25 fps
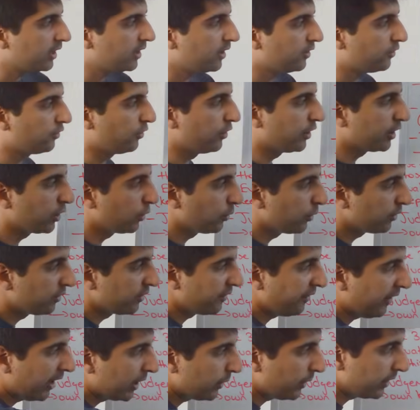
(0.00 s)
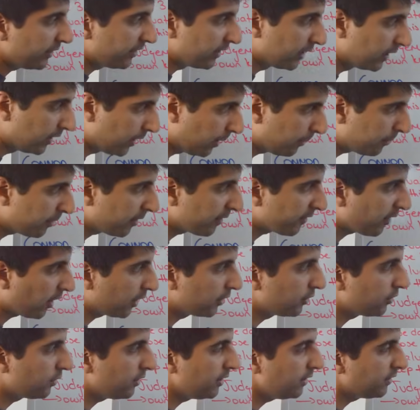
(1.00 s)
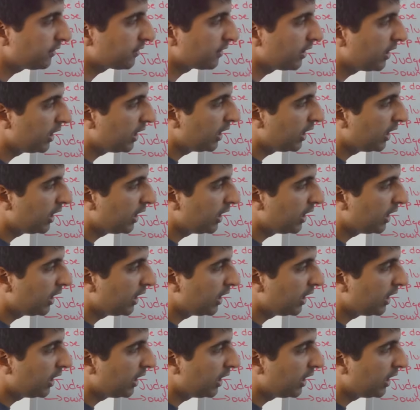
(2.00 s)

So you can always evaluate the number of countries.